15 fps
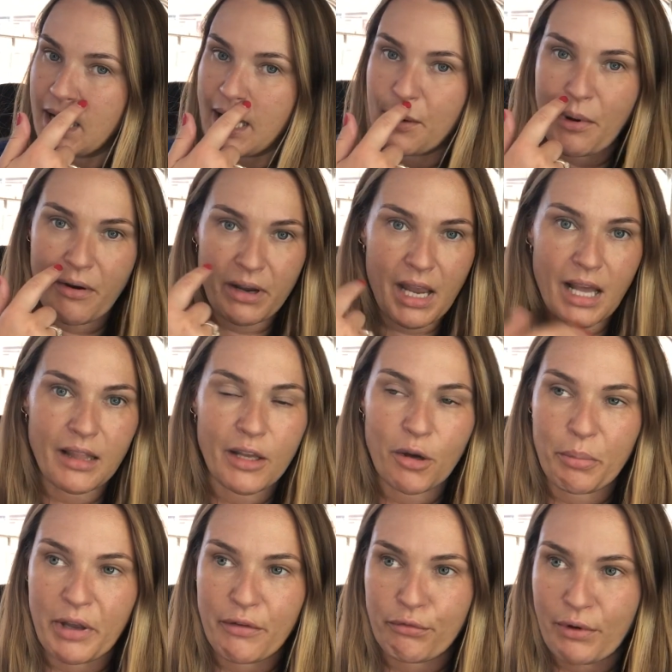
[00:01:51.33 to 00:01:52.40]
here where I get a
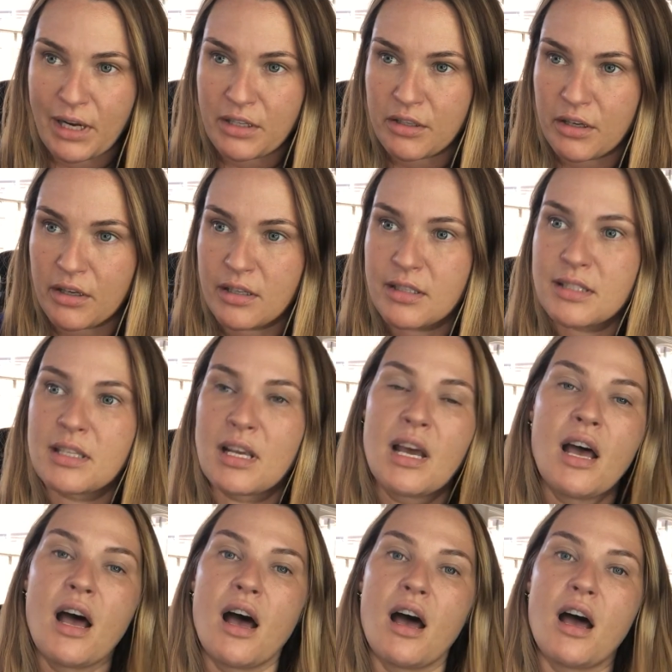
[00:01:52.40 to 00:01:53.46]
little bit of redness,
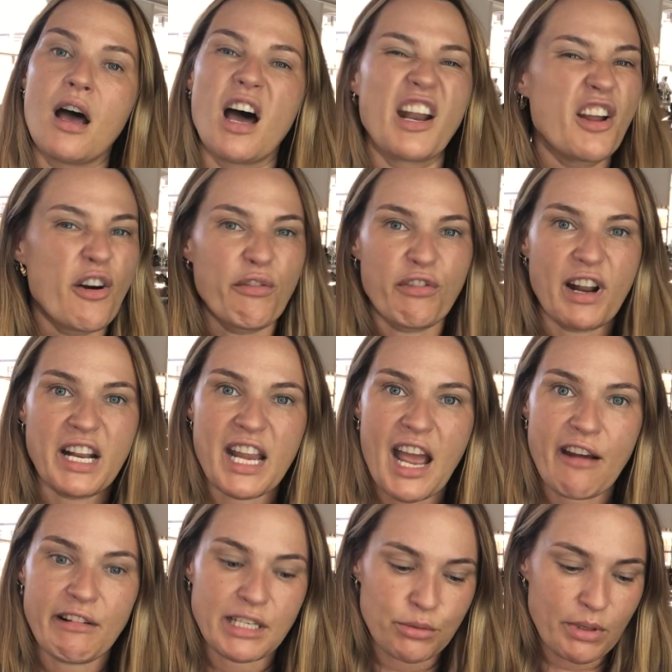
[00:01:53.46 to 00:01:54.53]
and over any
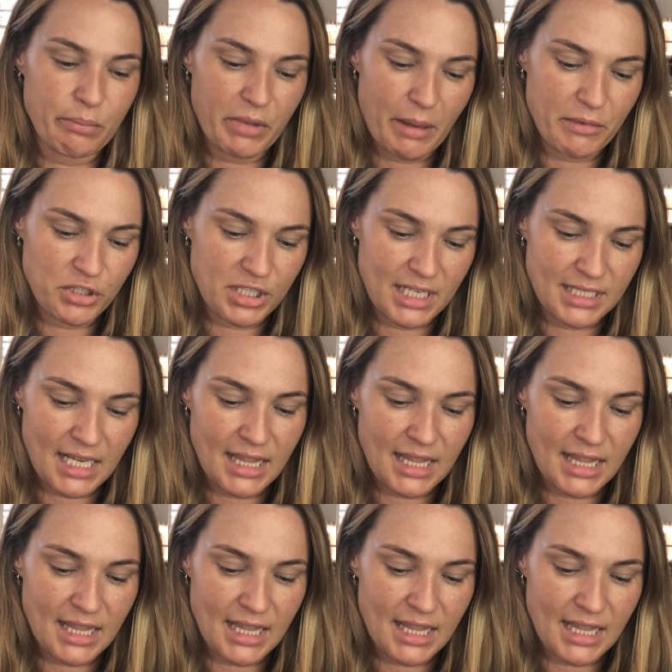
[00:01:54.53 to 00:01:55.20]
areas with blemishes.